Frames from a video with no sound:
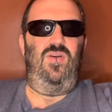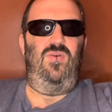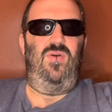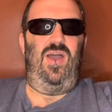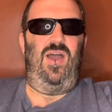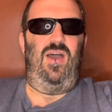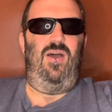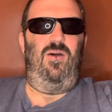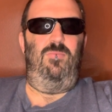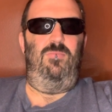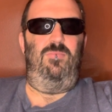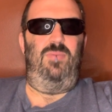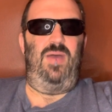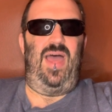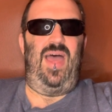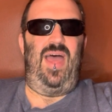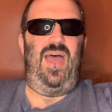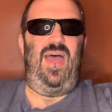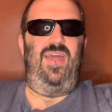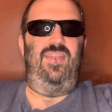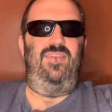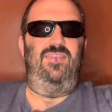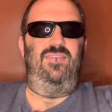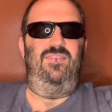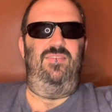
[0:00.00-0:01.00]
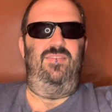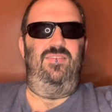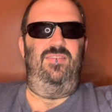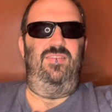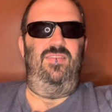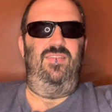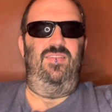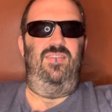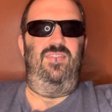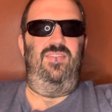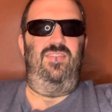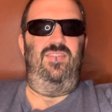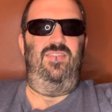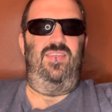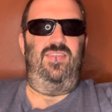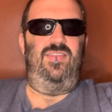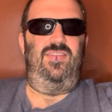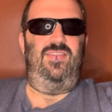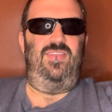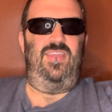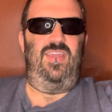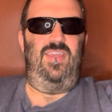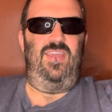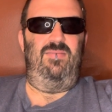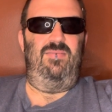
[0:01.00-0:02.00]
how bad this
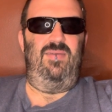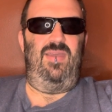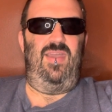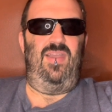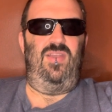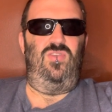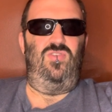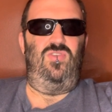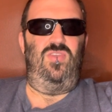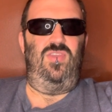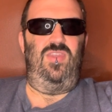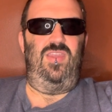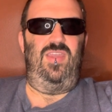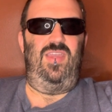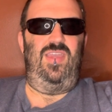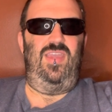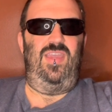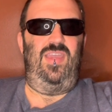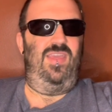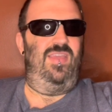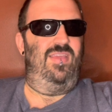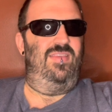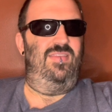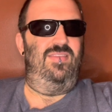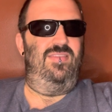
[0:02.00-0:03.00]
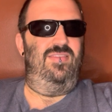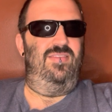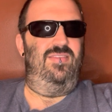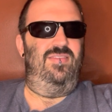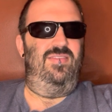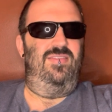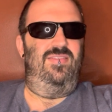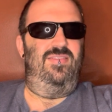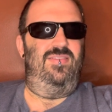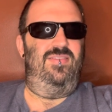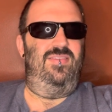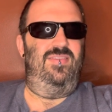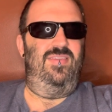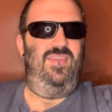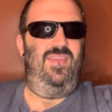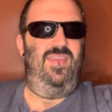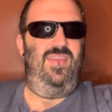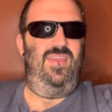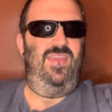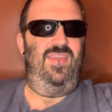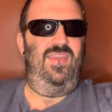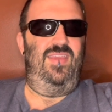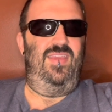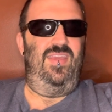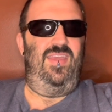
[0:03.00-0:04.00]
team actually is,
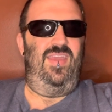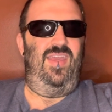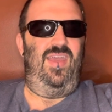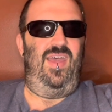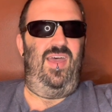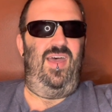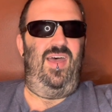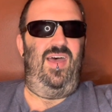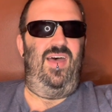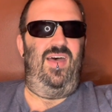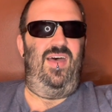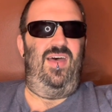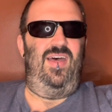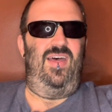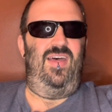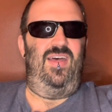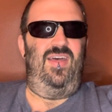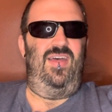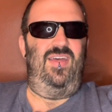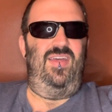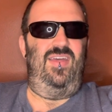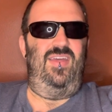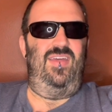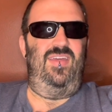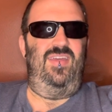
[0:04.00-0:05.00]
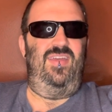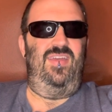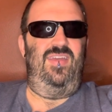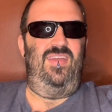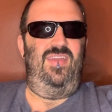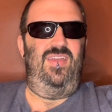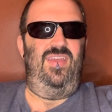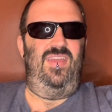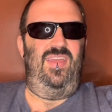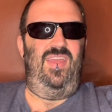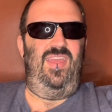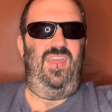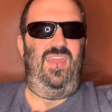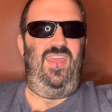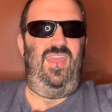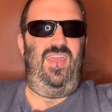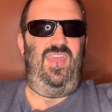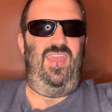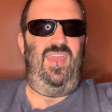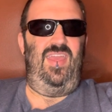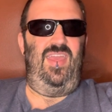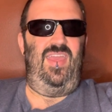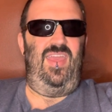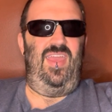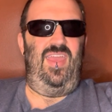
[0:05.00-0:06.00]
and
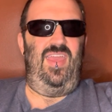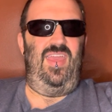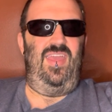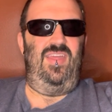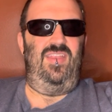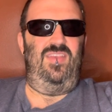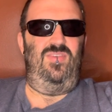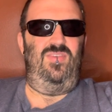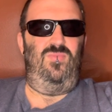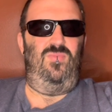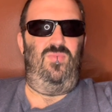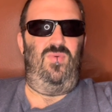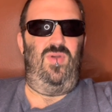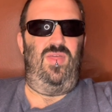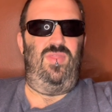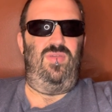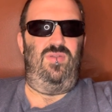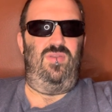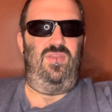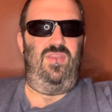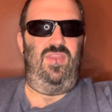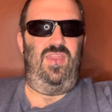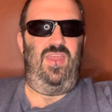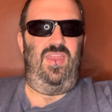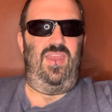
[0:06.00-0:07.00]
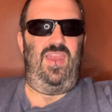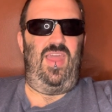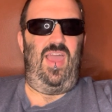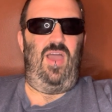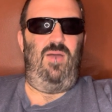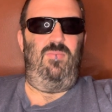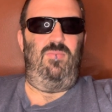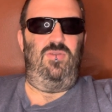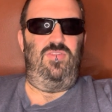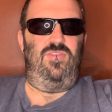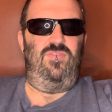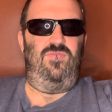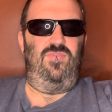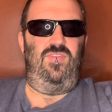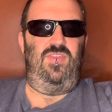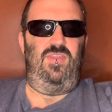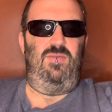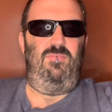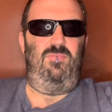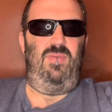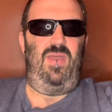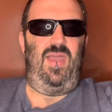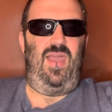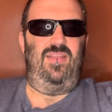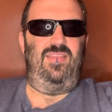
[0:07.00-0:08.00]
whether and how much of an
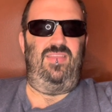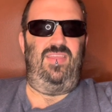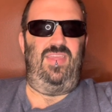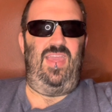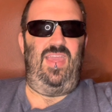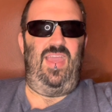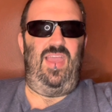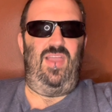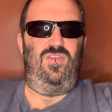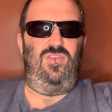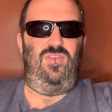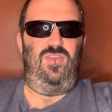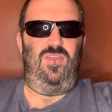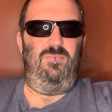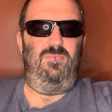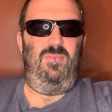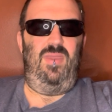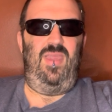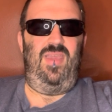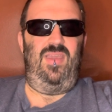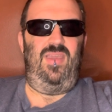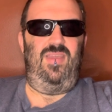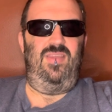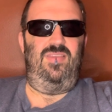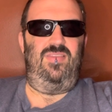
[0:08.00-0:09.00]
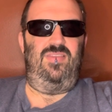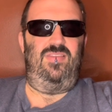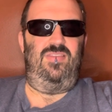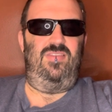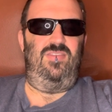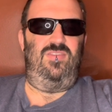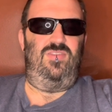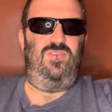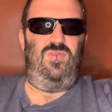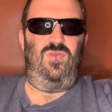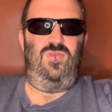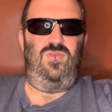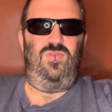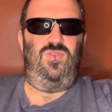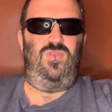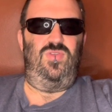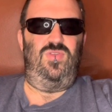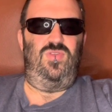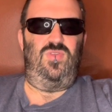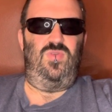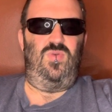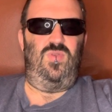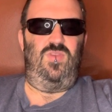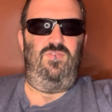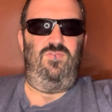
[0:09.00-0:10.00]
impact he actually makes. So it
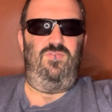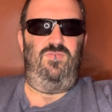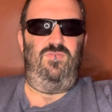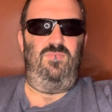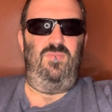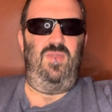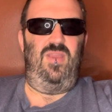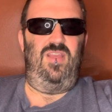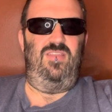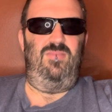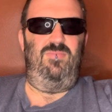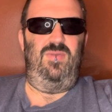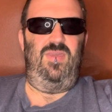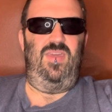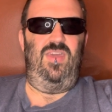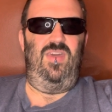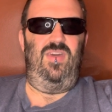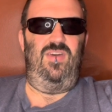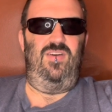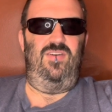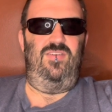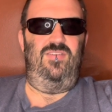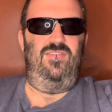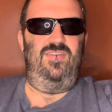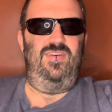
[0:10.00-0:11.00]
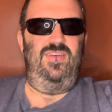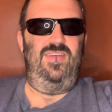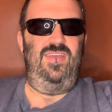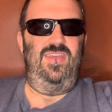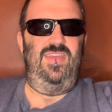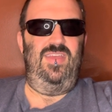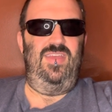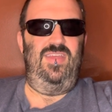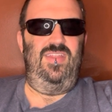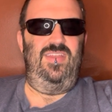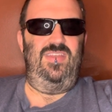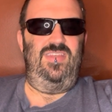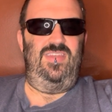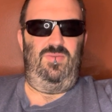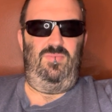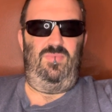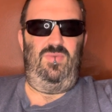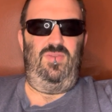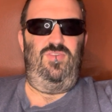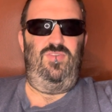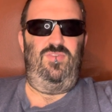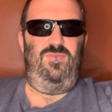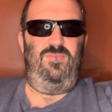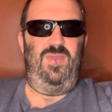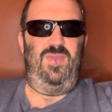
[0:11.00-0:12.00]
just sort of makes me go, did we
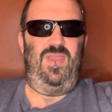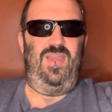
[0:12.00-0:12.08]
just